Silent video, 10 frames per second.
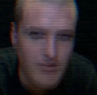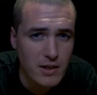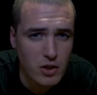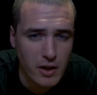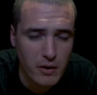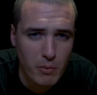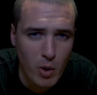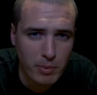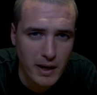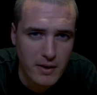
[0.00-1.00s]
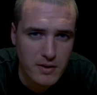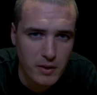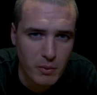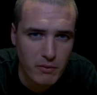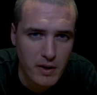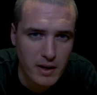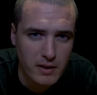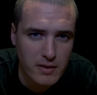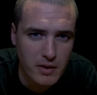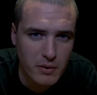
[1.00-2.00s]
naturally there were more players than there were
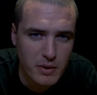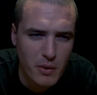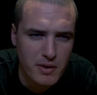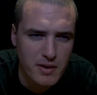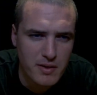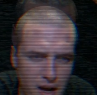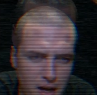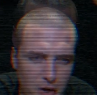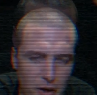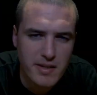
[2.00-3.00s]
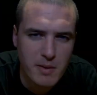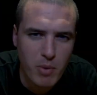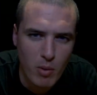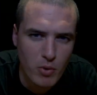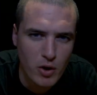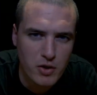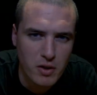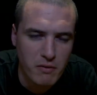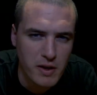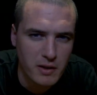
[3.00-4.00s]
vehicles, so there was always this crazy bum rush
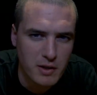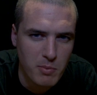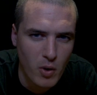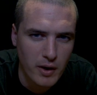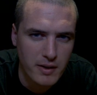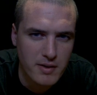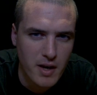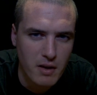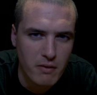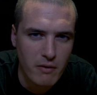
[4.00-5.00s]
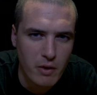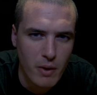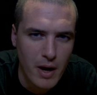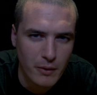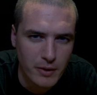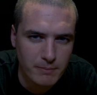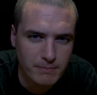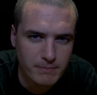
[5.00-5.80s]
to the vehicle spawn at the start of every round.